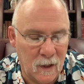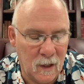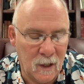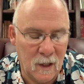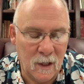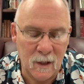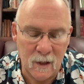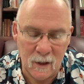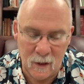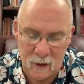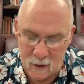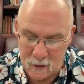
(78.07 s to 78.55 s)

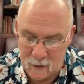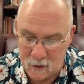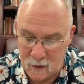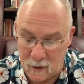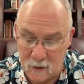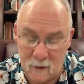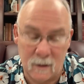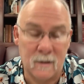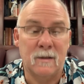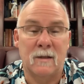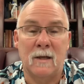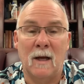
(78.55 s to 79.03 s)
and he says
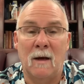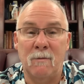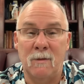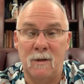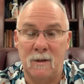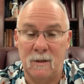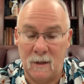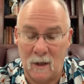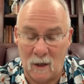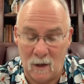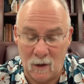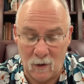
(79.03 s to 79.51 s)
it's time to
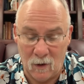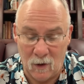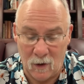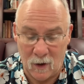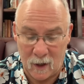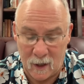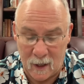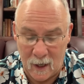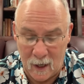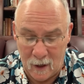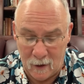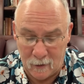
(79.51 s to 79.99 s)
settle our
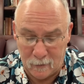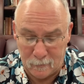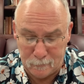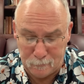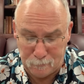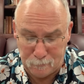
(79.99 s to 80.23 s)
account.